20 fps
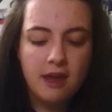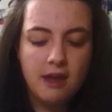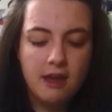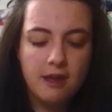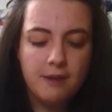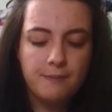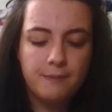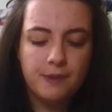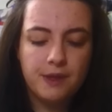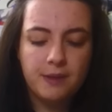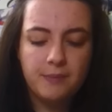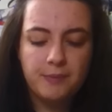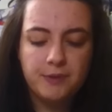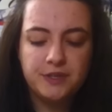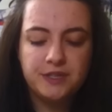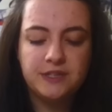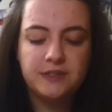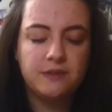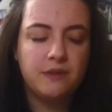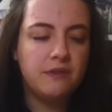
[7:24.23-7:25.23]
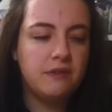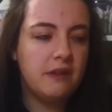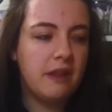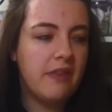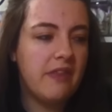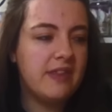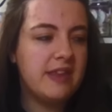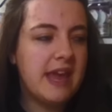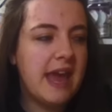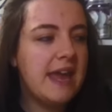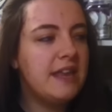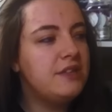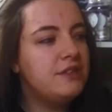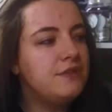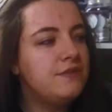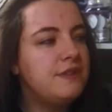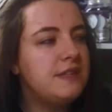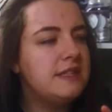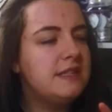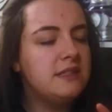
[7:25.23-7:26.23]
but she's on like the
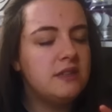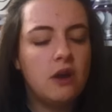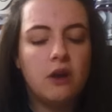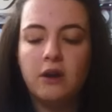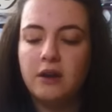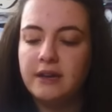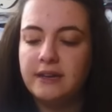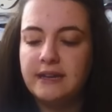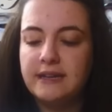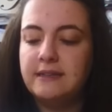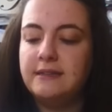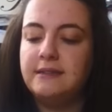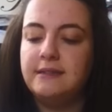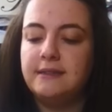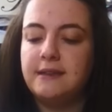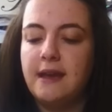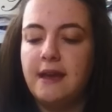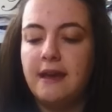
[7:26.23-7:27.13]
edge of this darkness